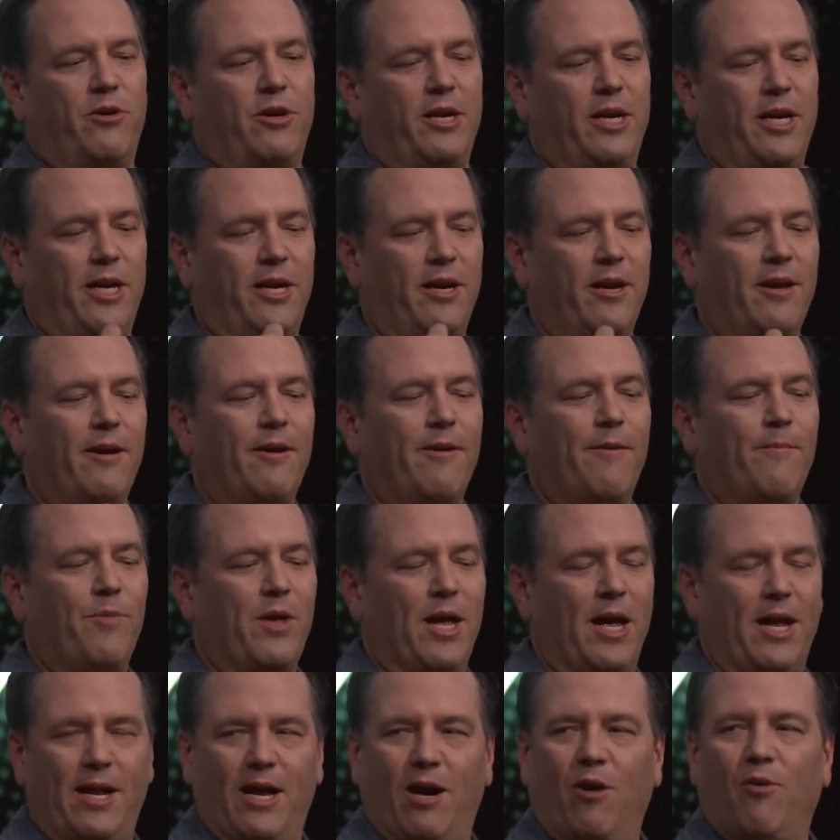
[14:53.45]
and
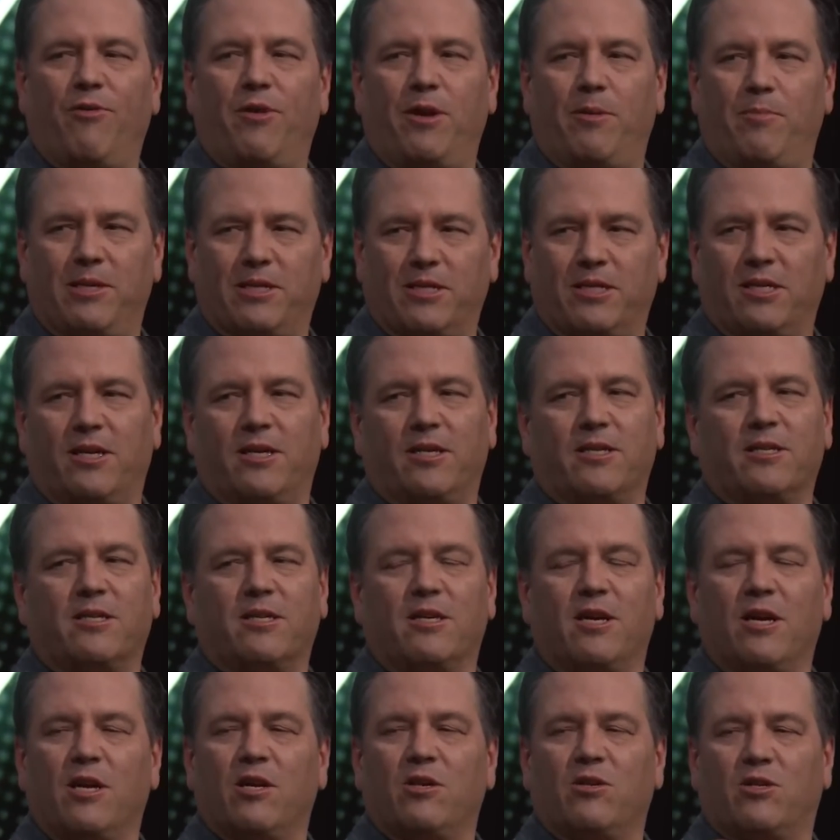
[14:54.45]
Microsoft have not
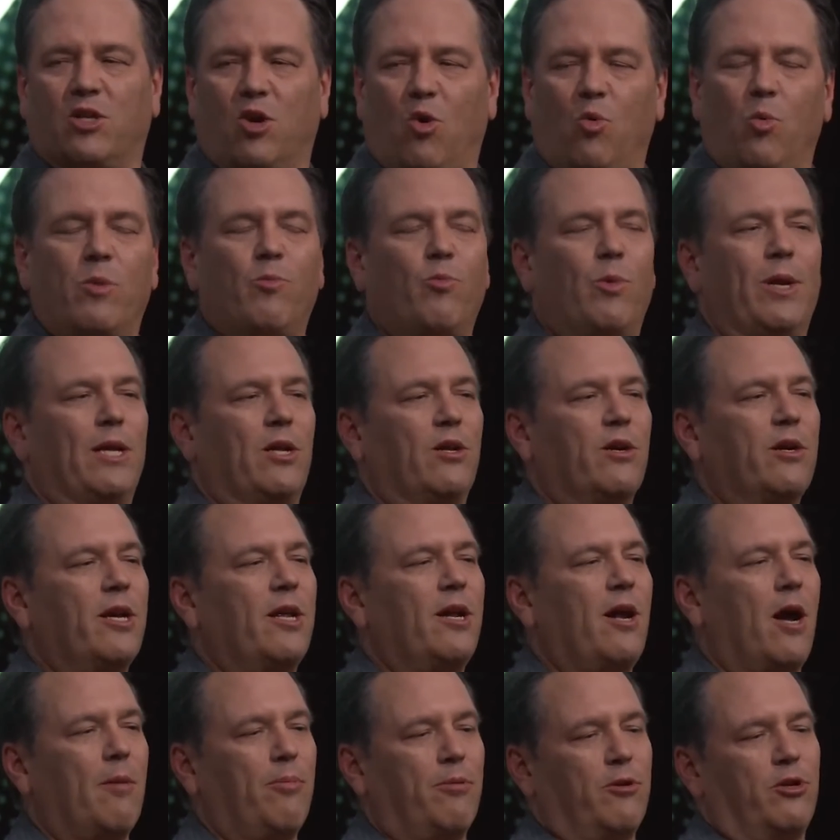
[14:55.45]
grown to the point where
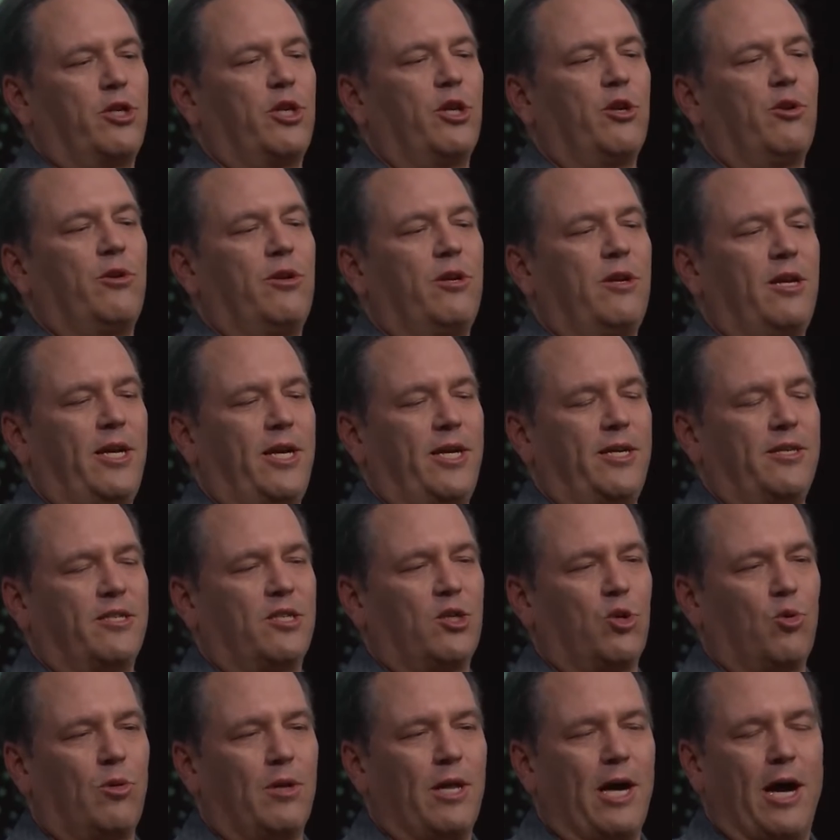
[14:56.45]
they have seen
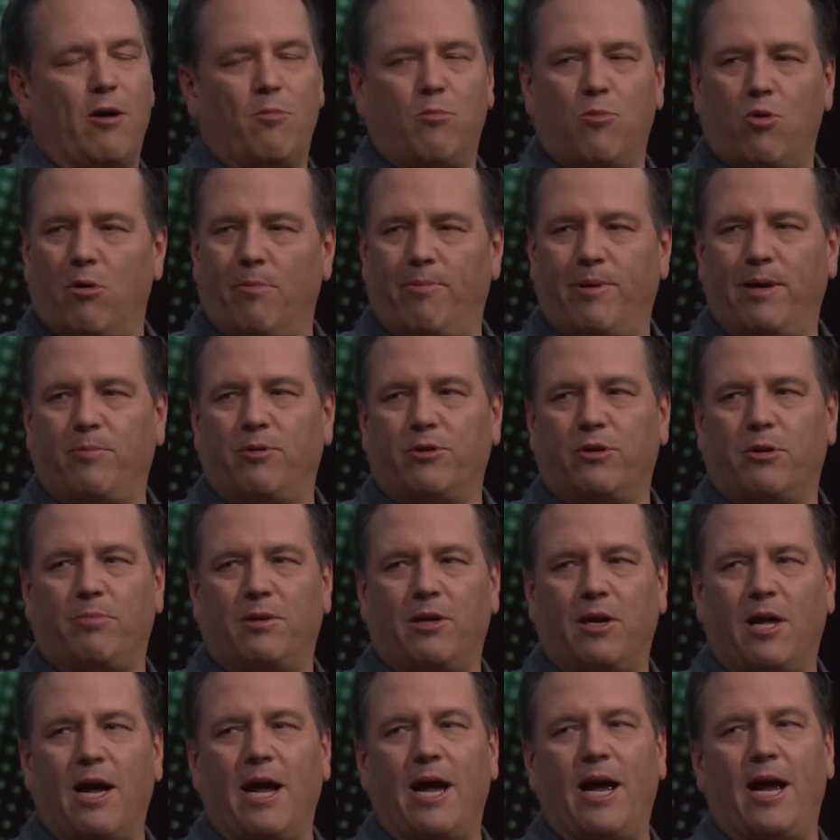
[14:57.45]
actual growth